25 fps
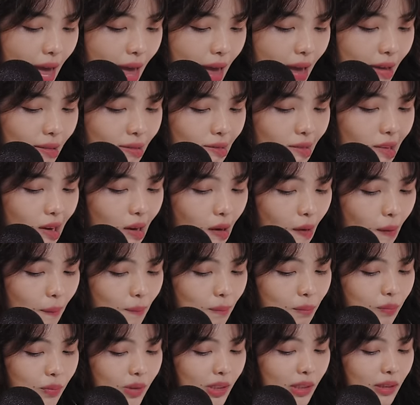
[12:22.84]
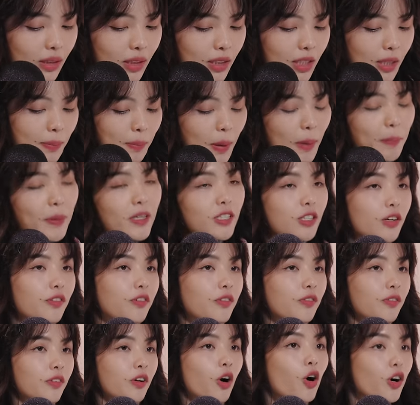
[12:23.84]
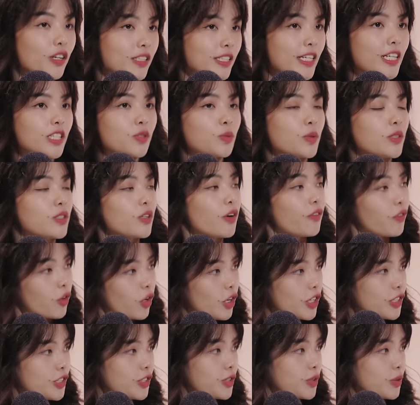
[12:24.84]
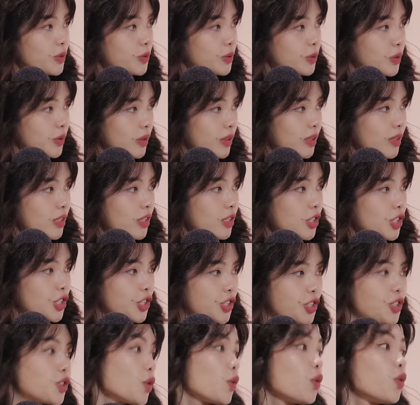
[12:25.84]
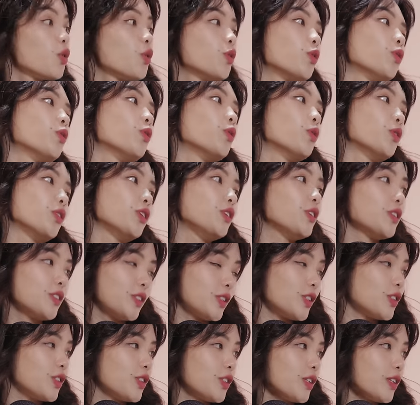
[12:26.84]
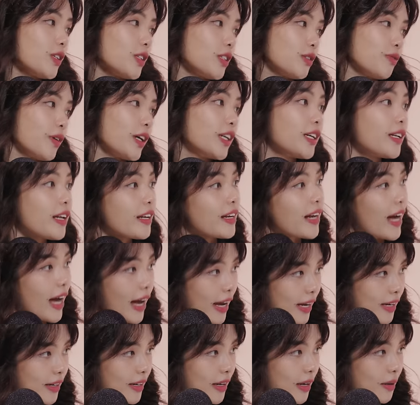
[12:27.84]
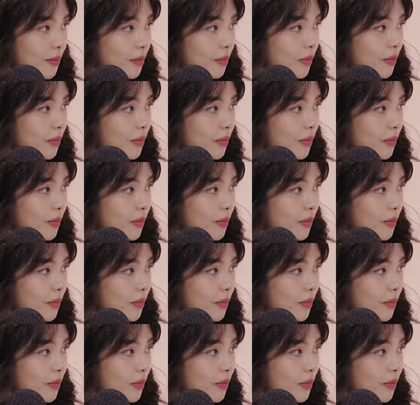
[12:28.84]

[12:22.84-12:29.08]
And the purpose of corsets was of course to show your sisters rather than hide them.